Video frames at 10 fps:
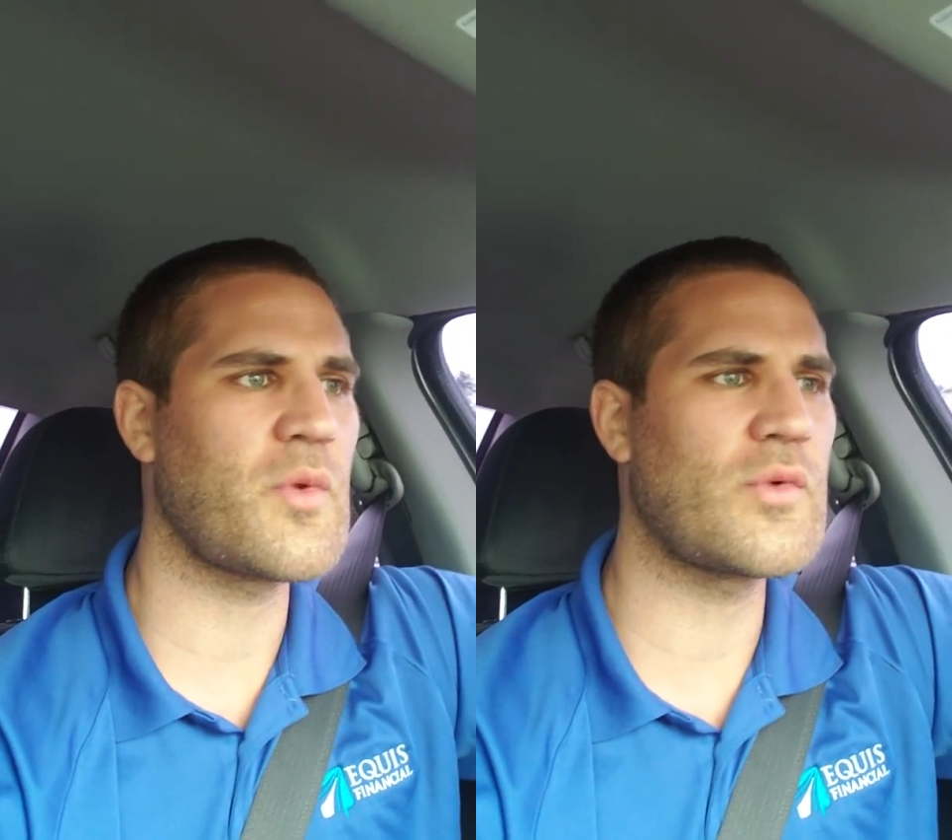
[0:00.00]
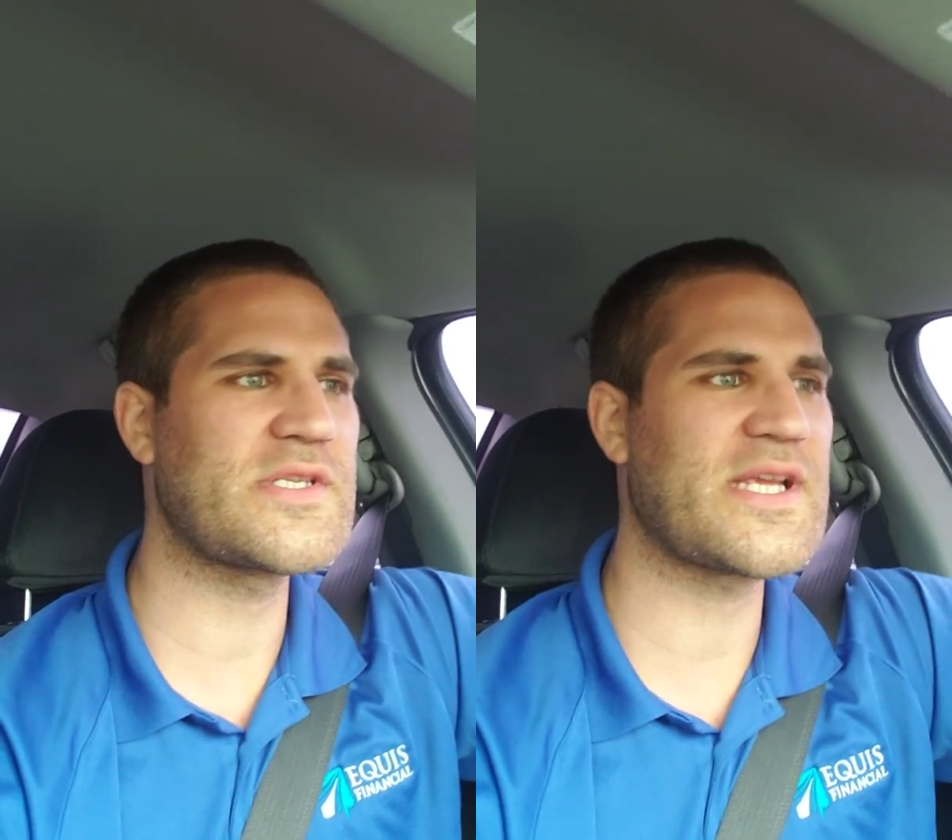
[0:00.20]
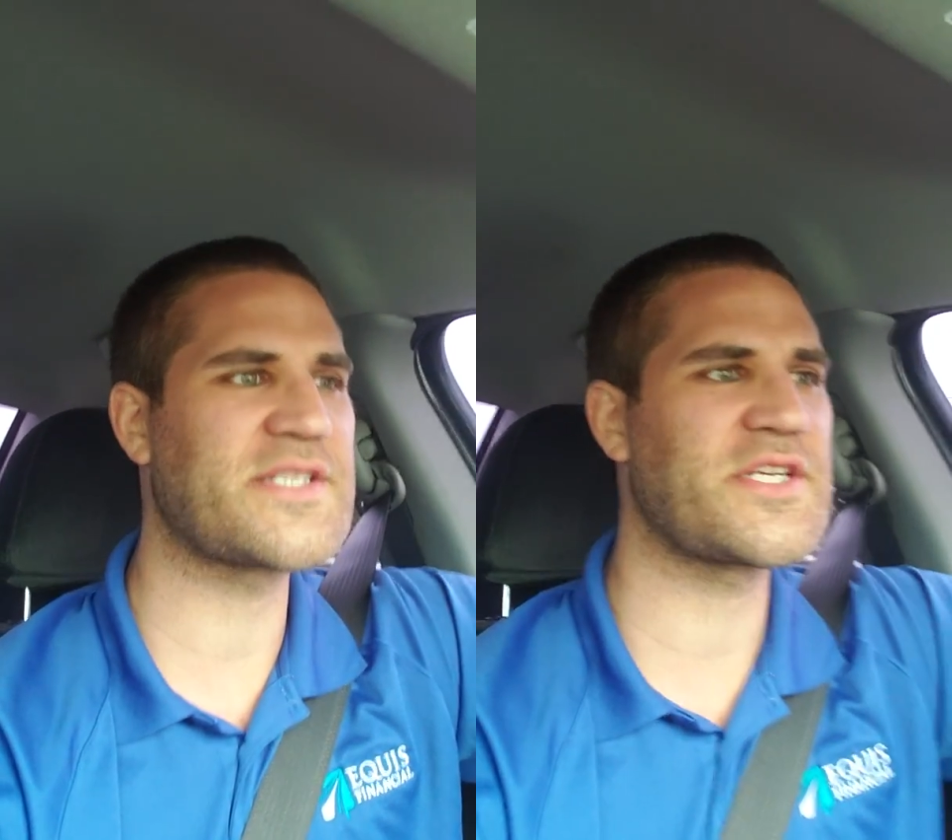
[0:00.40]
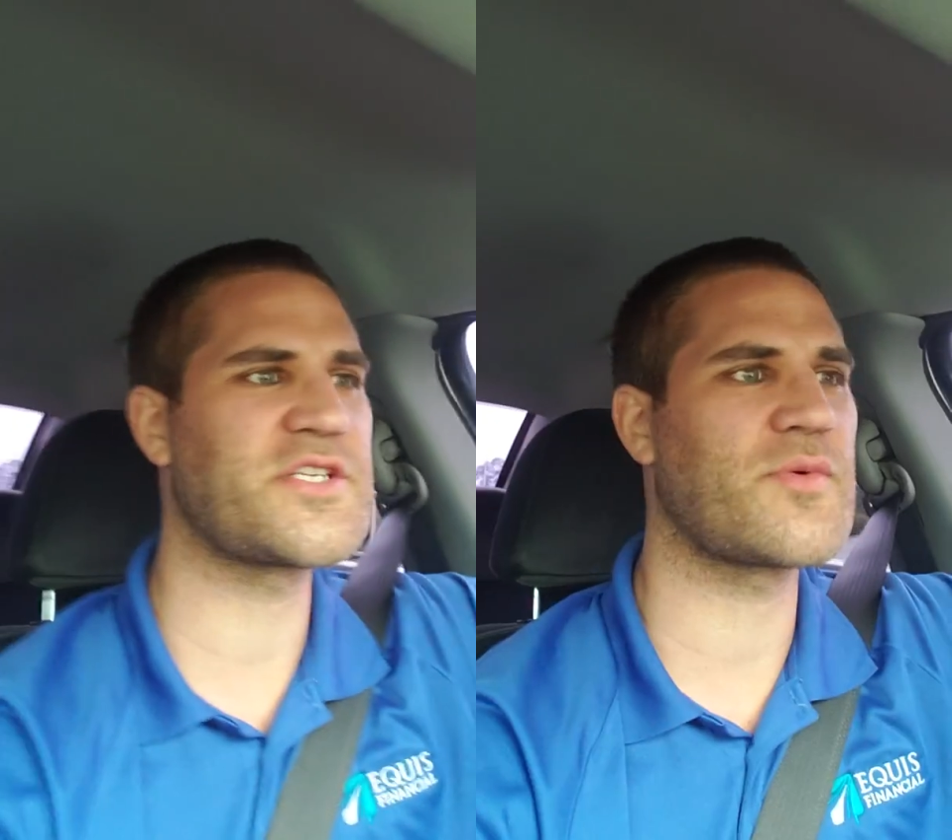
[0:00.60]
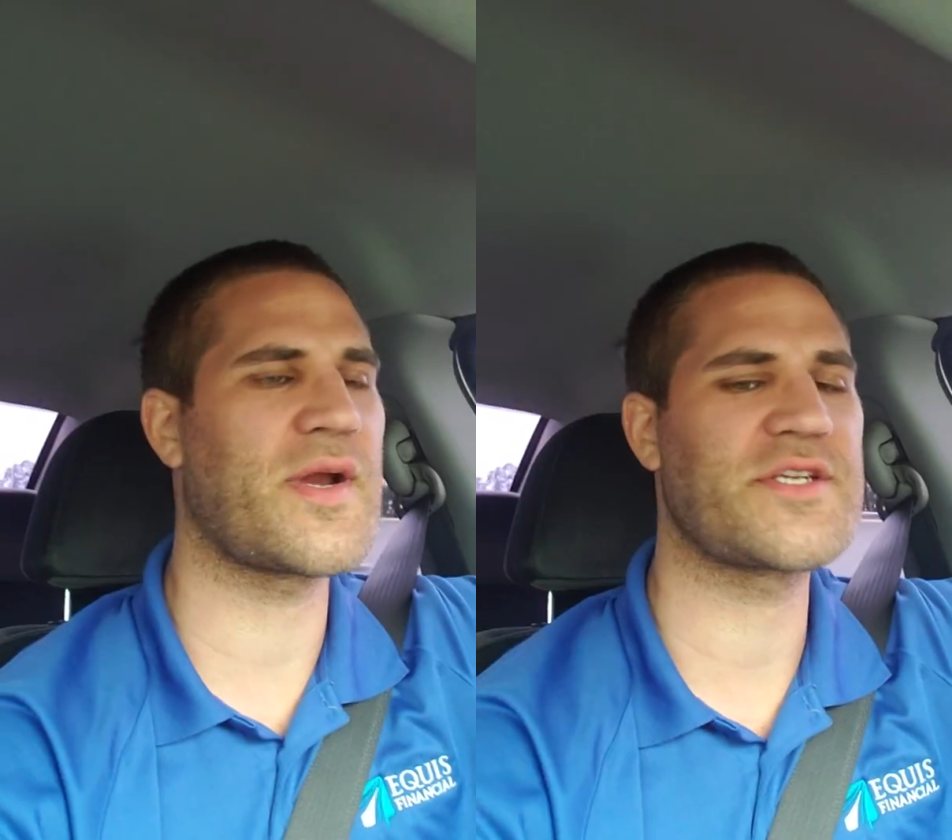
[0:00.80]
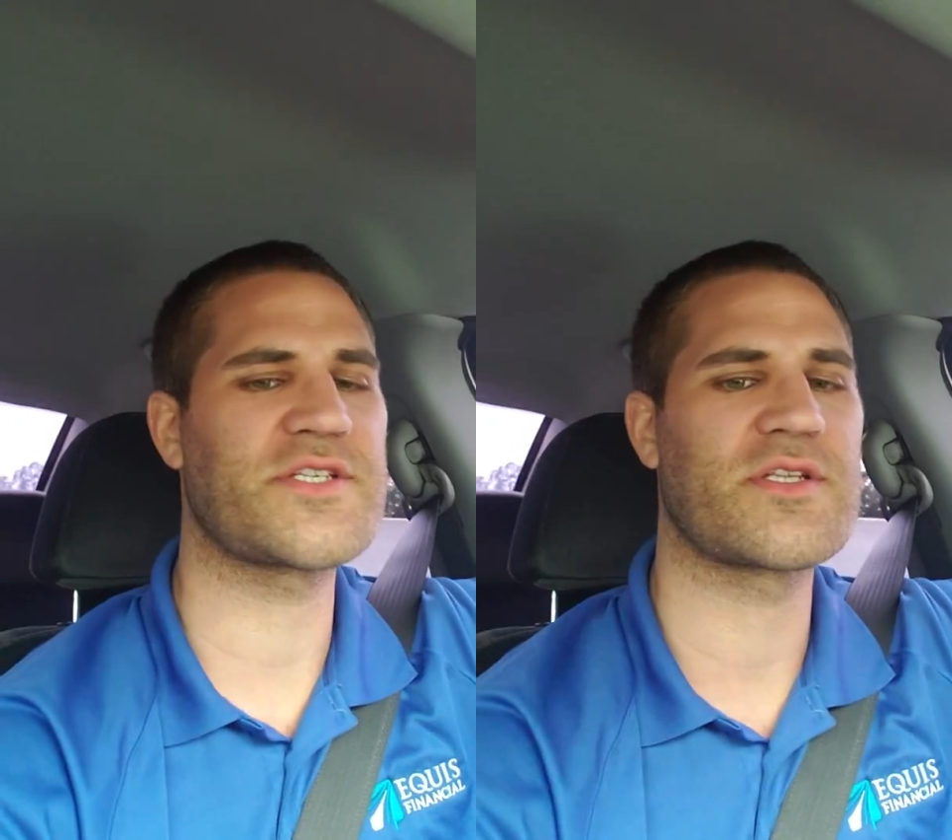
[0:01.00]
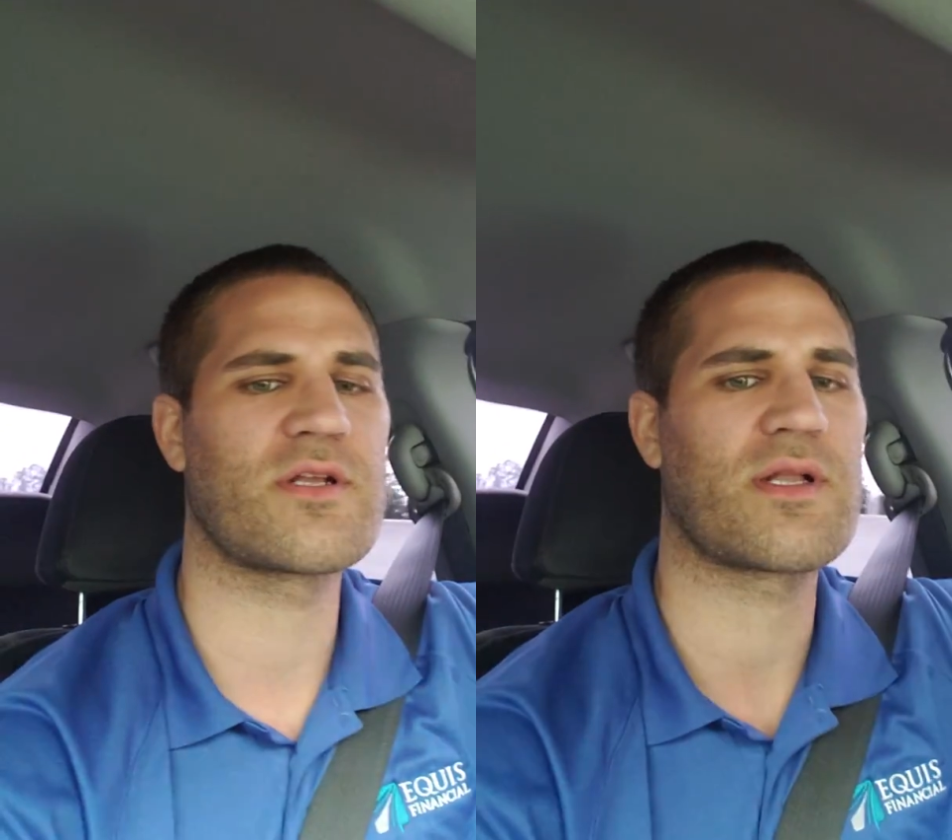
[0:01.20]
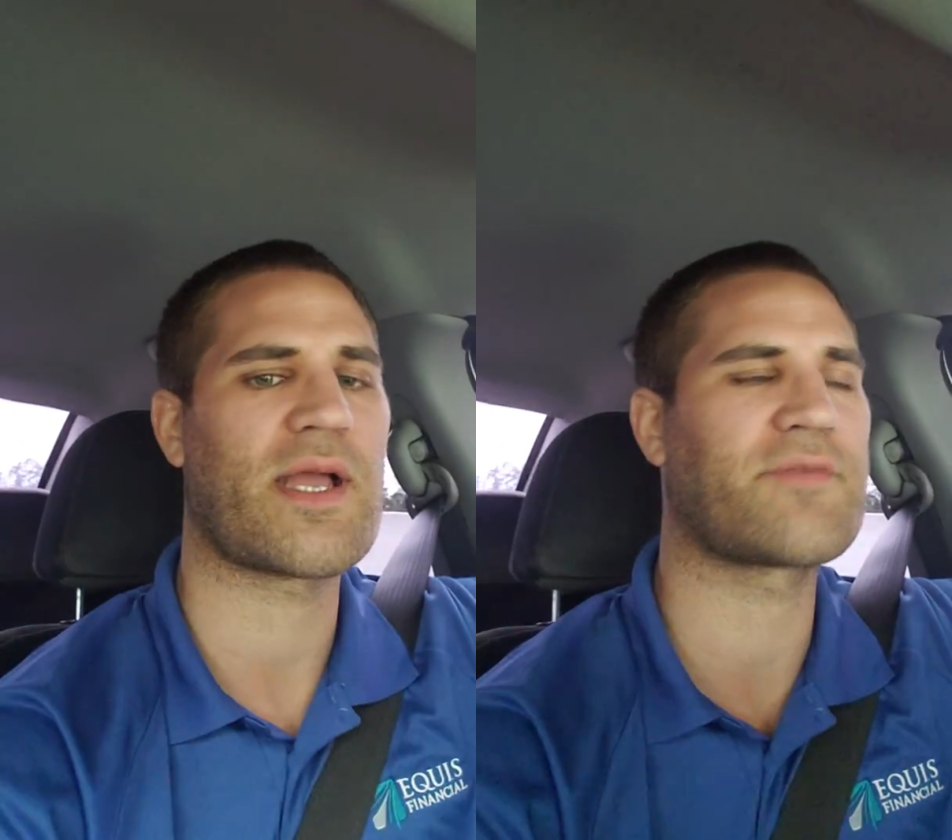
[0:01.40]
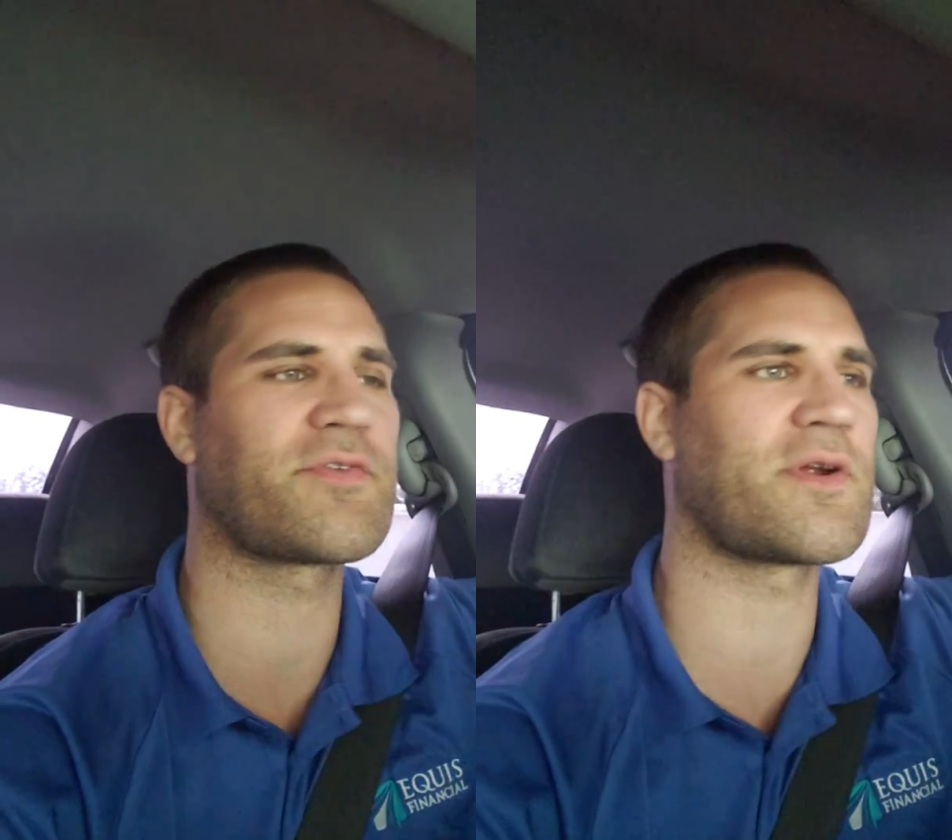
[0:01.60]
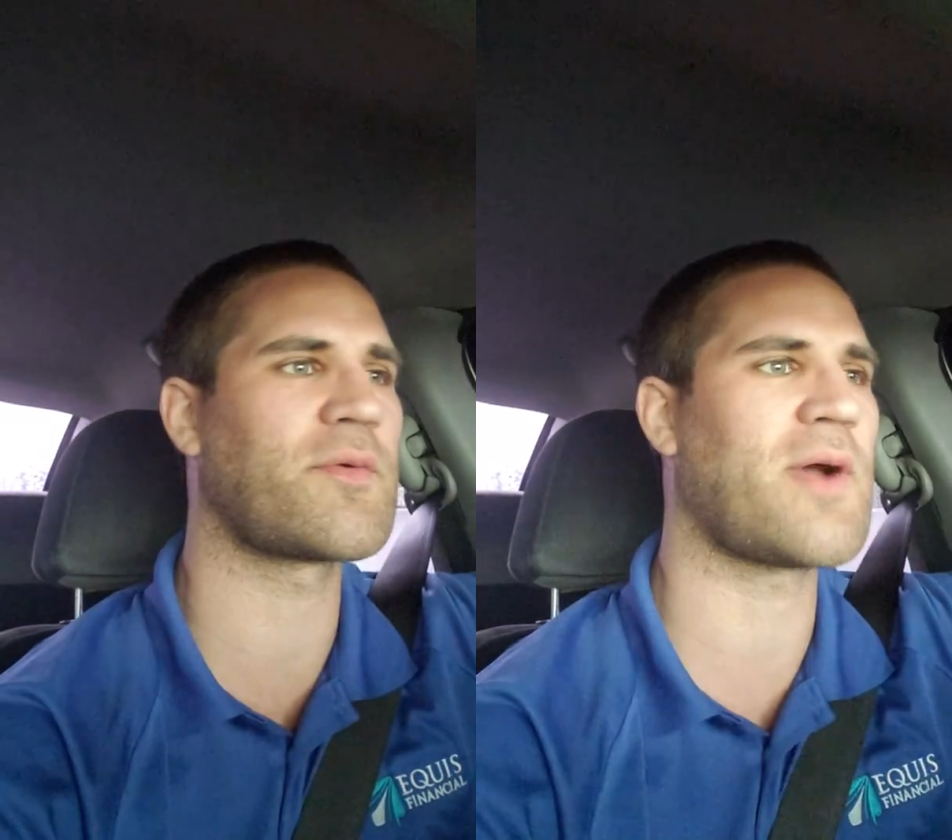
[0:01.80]
what's that situation look like
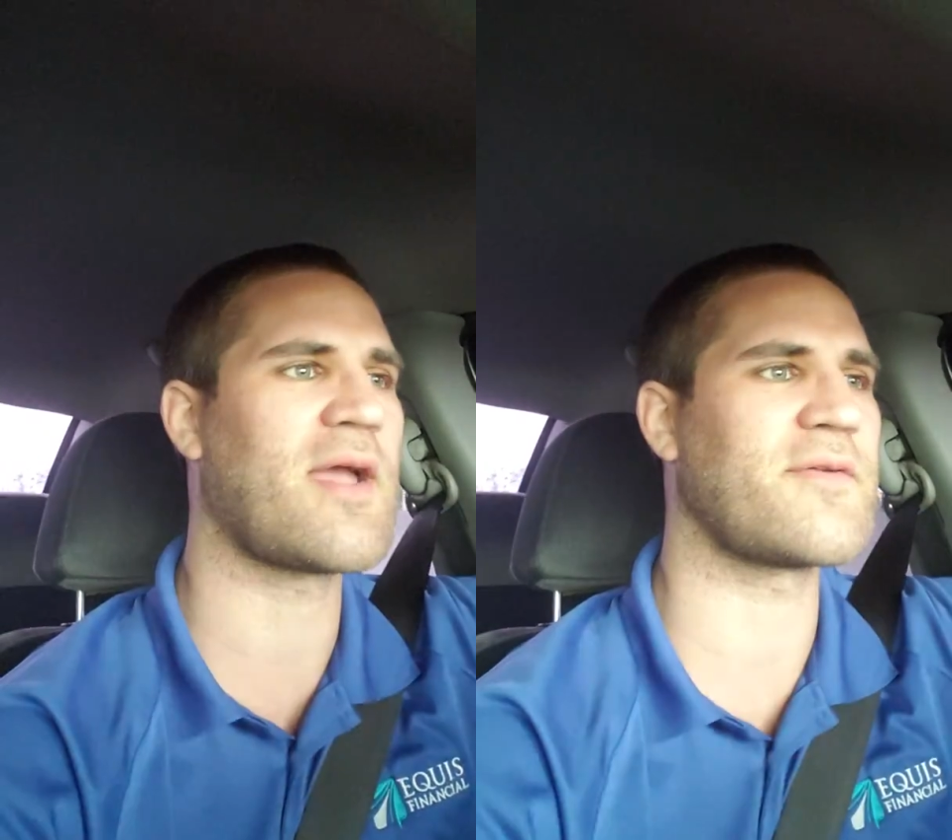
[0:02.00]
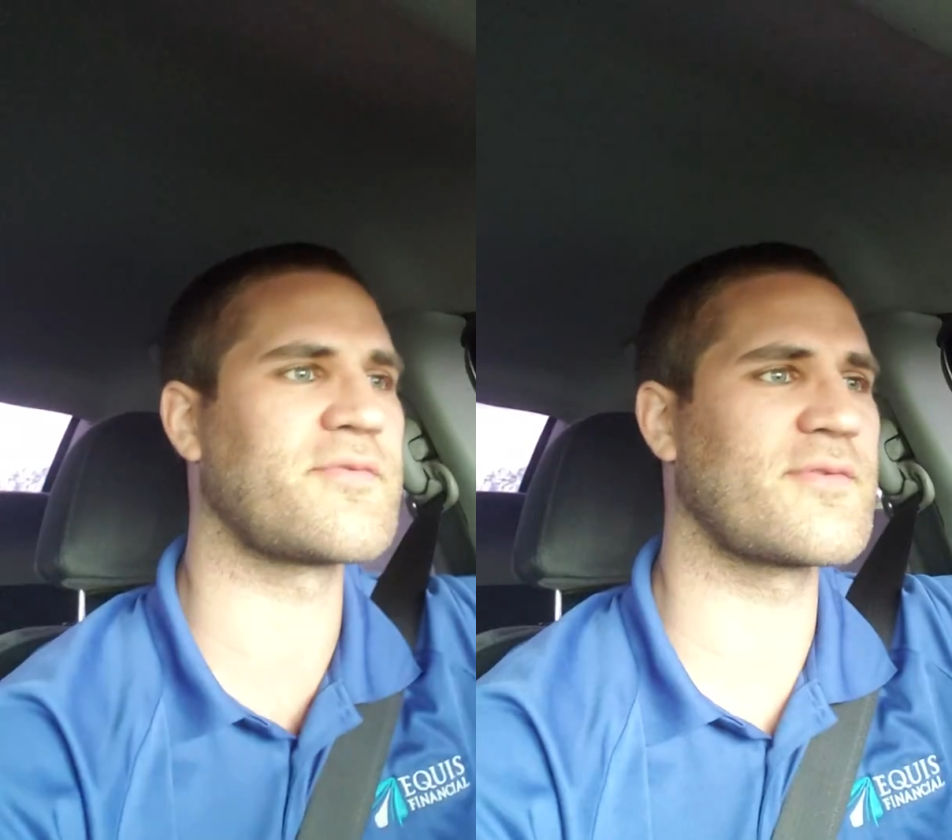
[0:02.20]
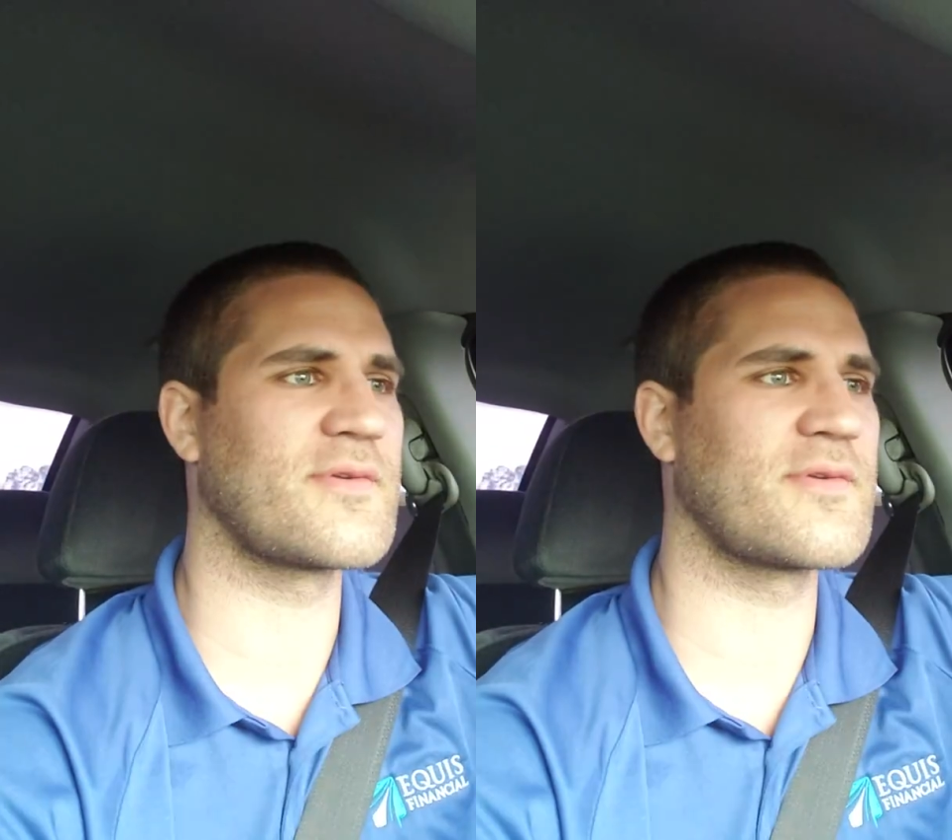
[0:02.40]
for your wife?